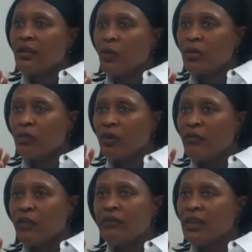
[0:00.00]
we're
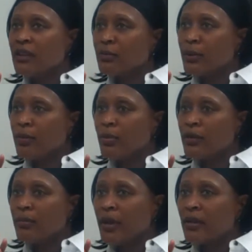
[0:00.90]
15, 20
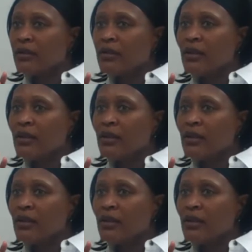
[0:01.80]
points better.